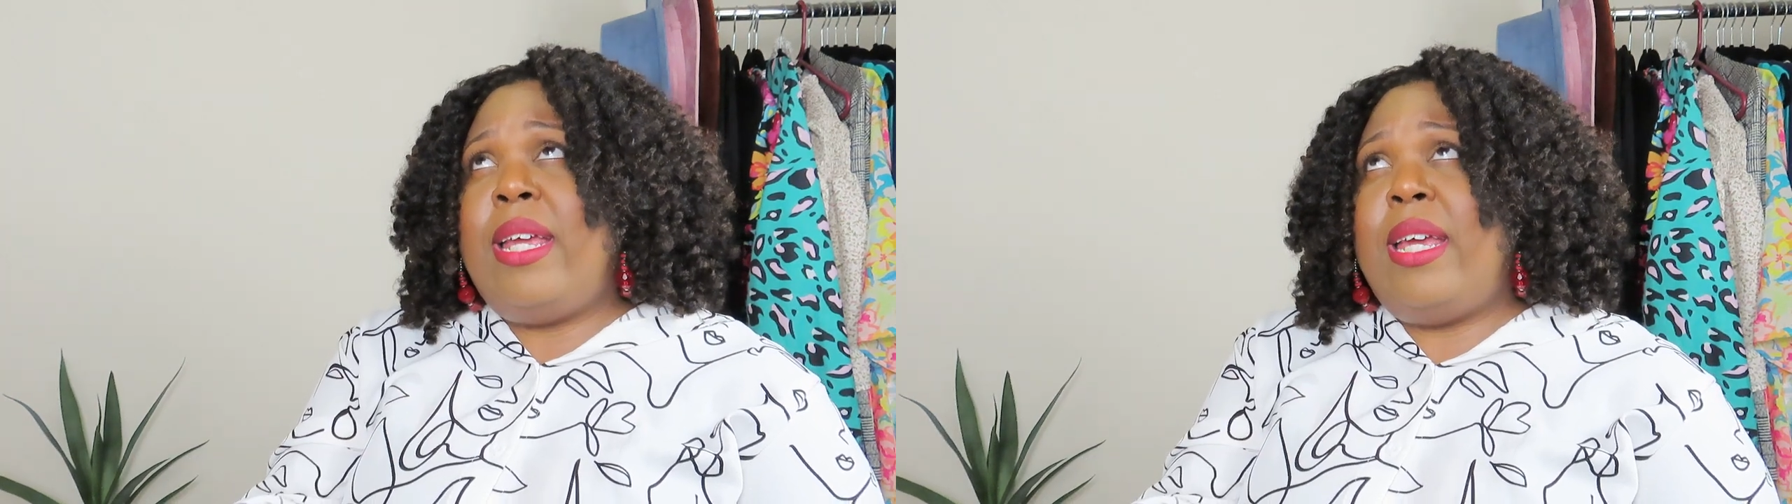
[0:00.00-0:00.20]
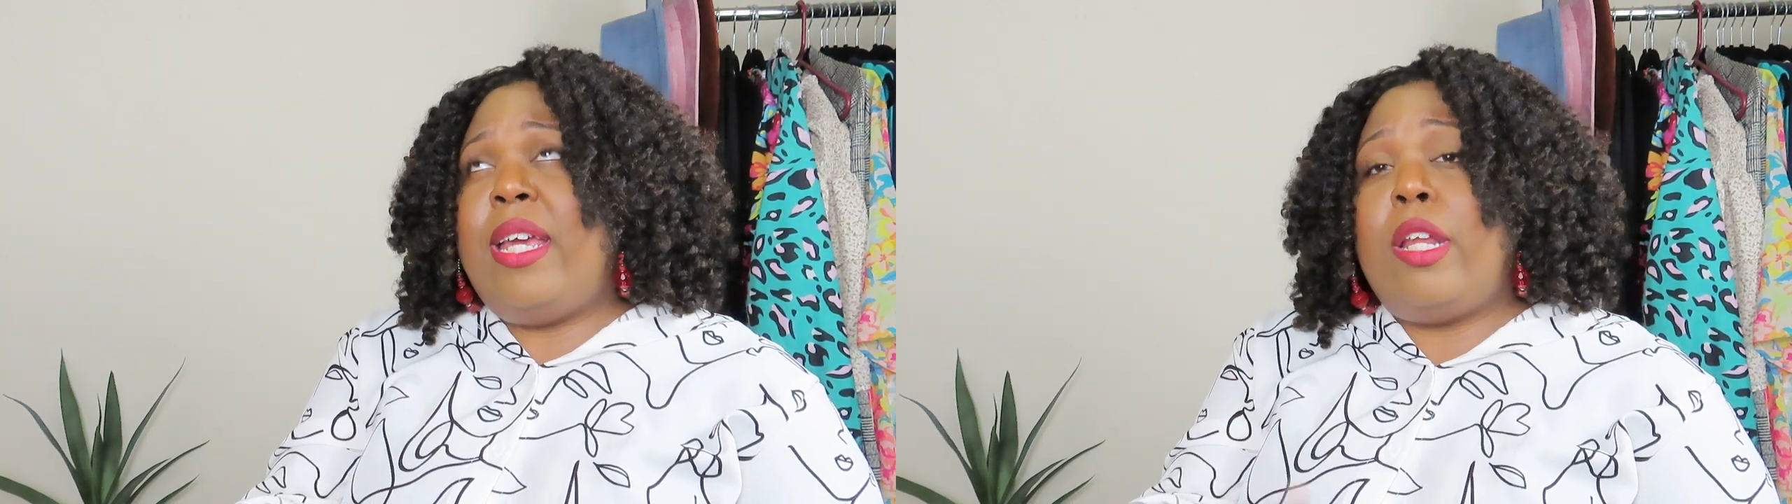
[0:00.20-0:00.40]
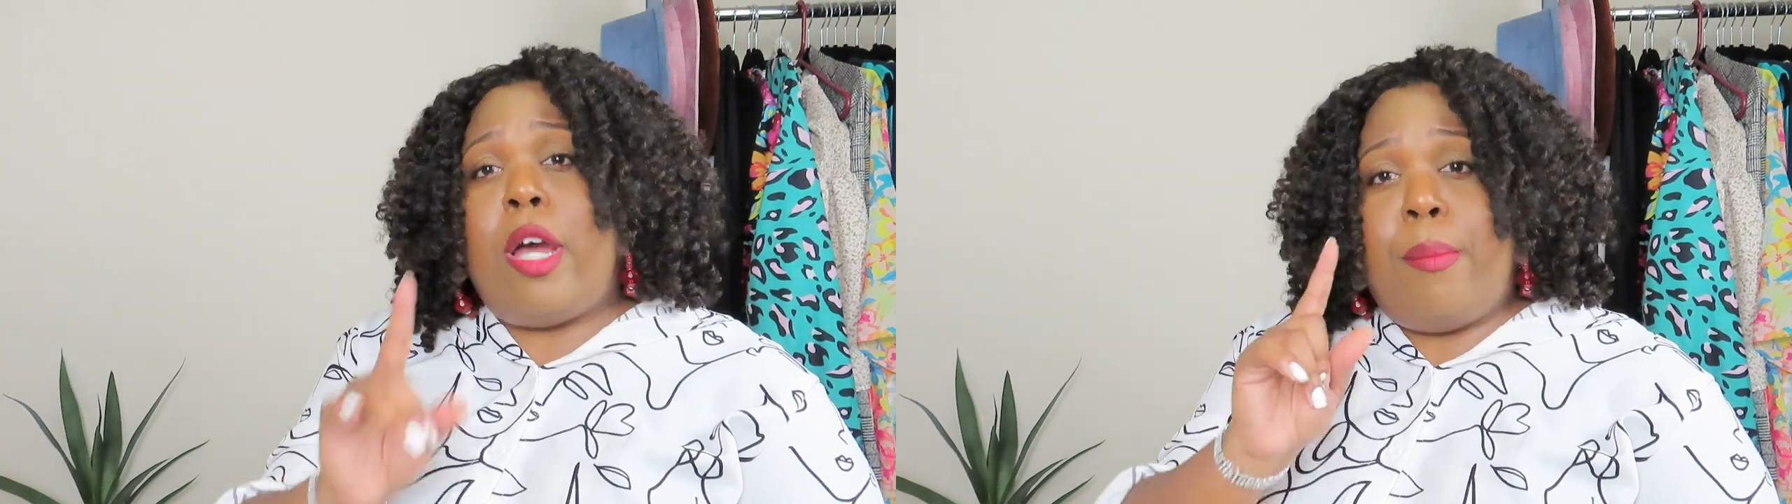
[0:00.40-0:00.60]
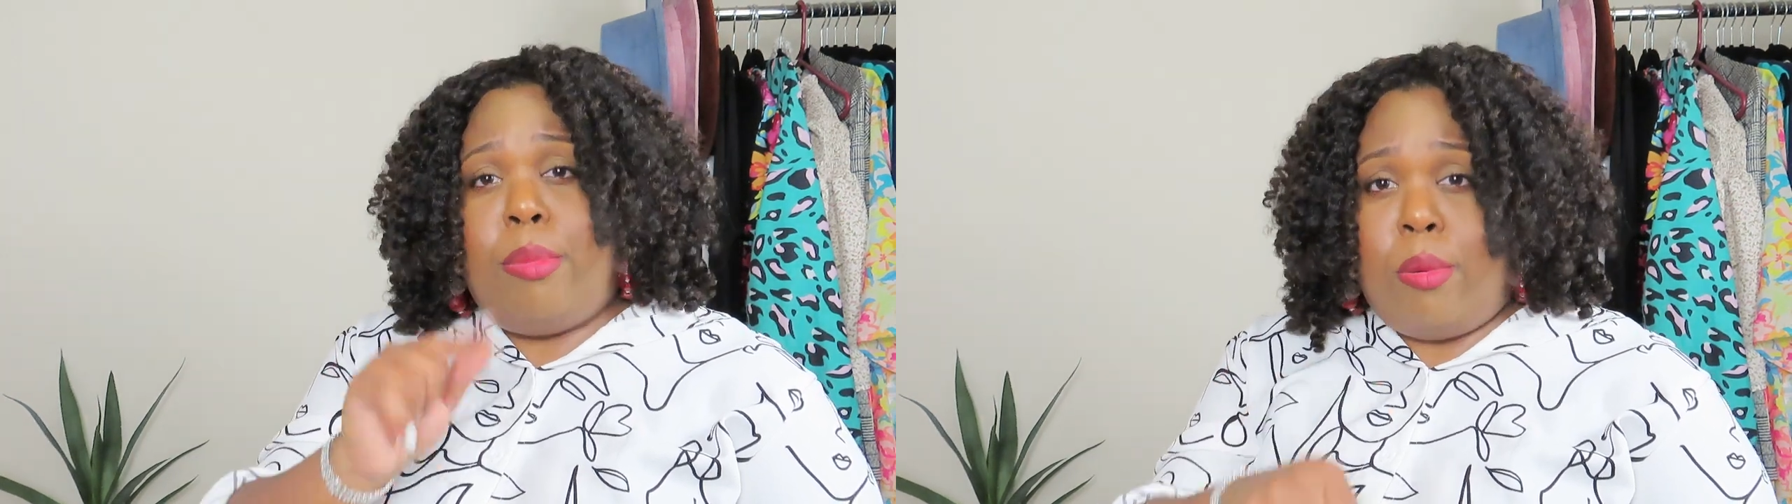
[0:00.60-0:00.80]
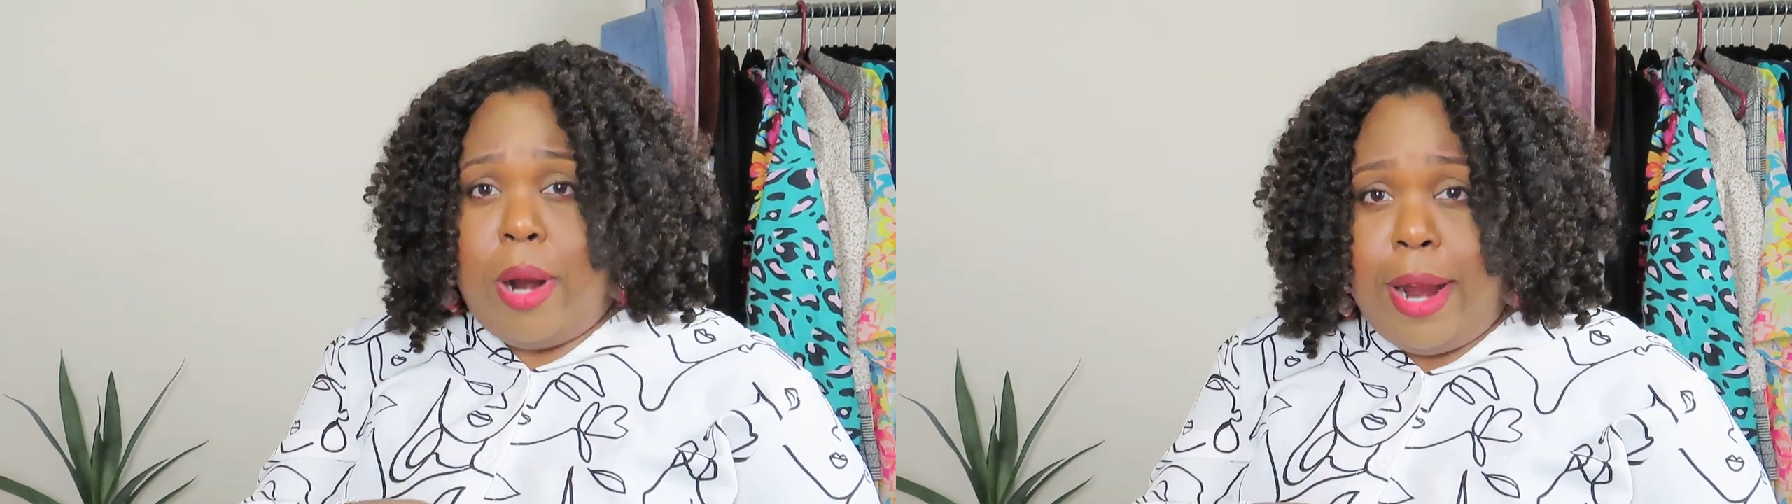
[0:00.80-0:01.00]
in
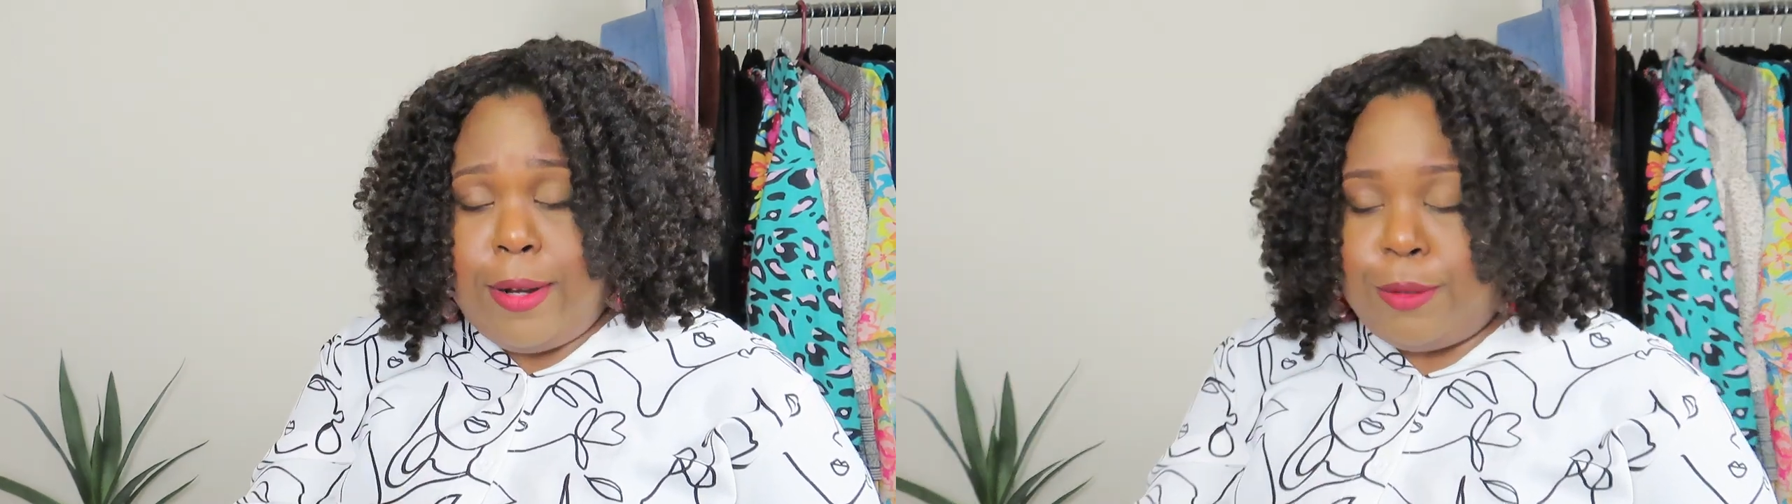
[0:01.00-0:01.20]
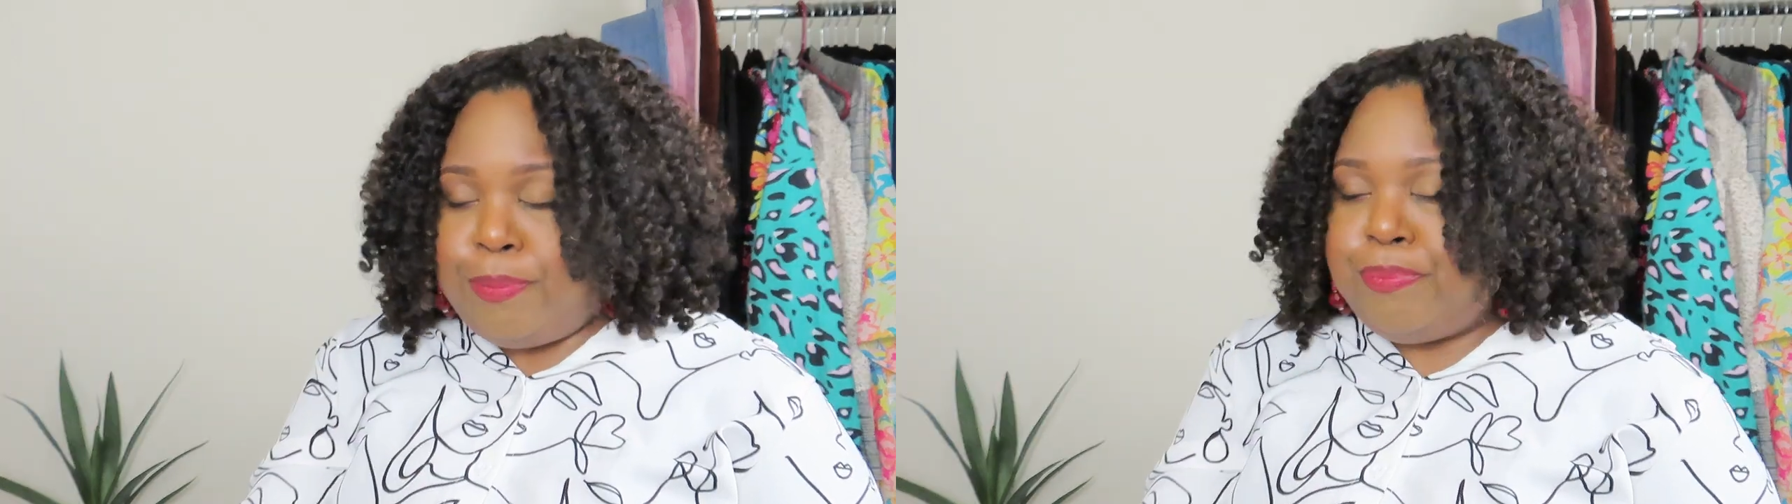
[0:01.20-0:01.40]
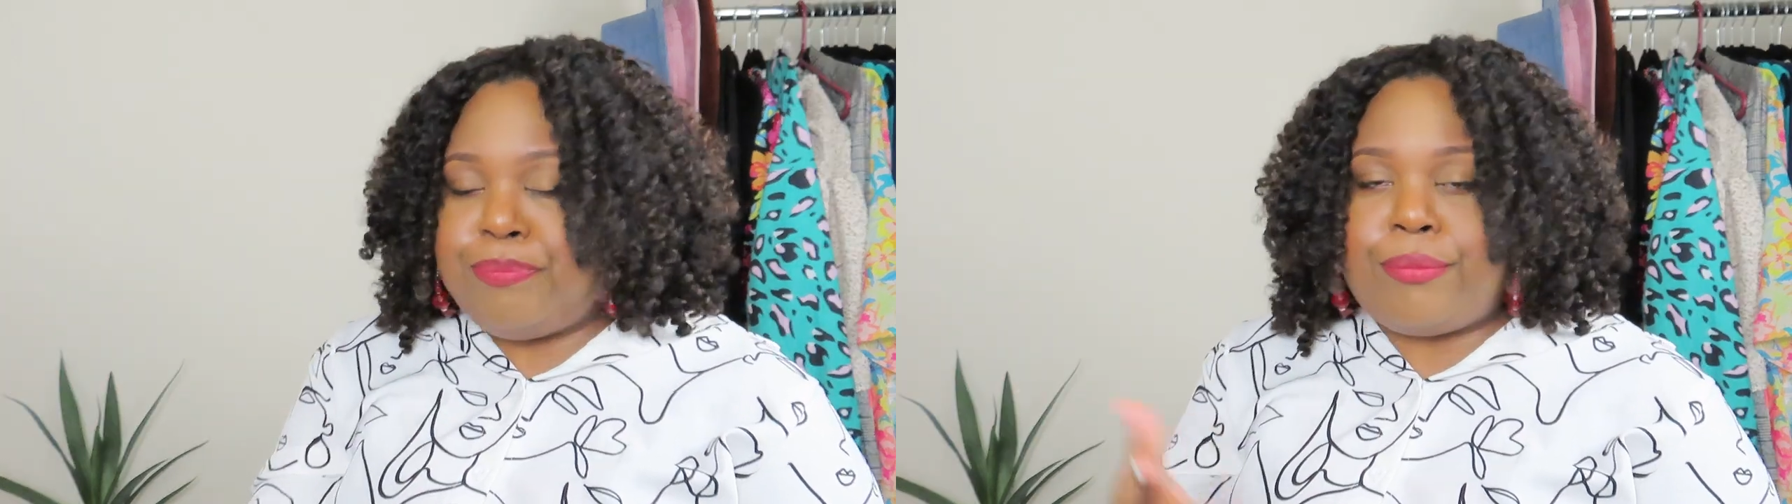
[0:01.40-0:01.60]
brown.